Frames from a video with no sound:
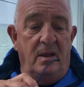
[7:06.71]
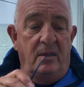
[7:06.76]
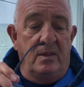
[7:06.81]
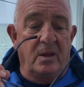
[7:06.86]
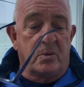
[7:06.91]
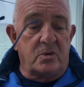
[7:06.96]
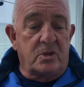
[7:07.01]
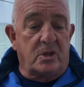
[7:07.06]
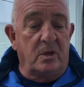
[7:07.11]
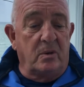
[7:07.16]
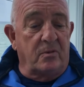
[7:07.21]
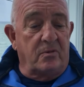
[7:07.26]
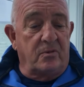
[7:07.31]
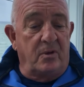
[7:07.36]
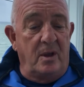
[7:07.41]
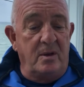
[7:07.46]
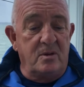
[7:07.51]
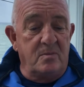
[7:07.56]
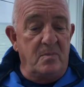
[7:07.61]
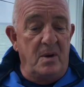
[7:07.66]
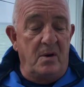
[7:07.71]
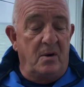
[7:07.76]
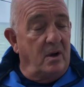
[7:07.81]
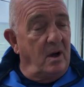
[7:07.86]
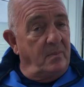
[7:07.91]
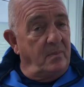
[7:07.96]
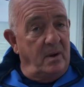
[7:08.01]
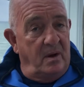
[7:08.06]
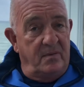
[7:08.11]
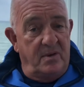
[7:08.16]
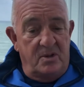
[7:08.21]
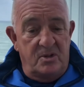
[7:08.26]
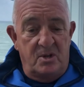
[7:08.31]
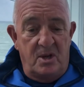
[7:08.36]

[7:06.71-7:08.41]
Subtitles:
There was a gilt-framed mirror above his